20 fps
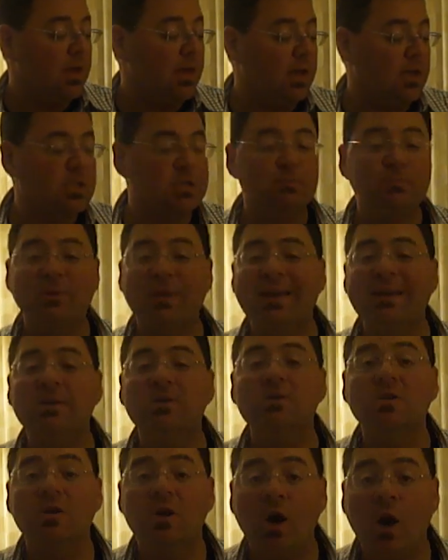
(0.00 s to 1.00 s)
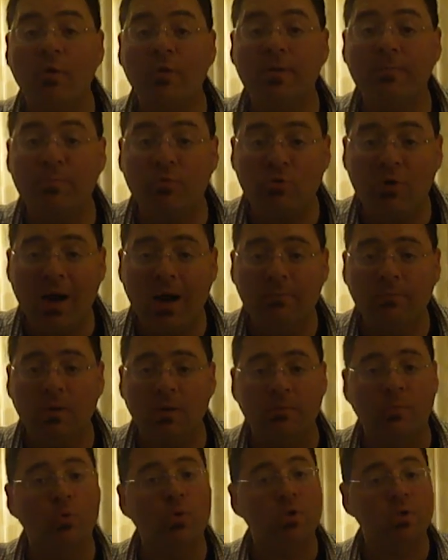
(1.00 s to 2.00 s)
Explains the current
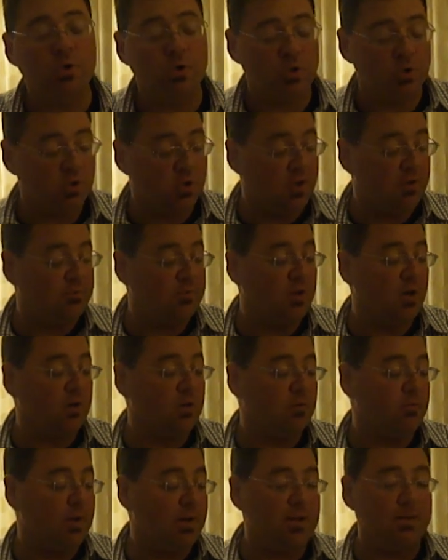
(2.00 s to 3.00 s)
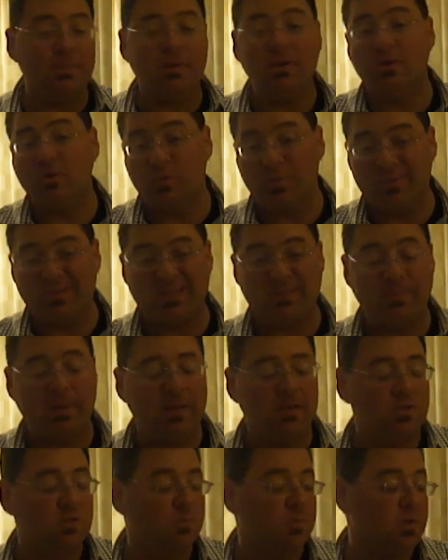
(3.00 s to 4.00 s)
problem, which you should have done already because we've been
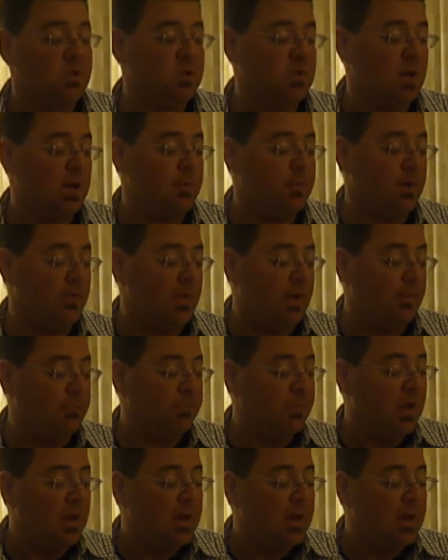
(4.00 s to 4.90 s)
spending so much time on that.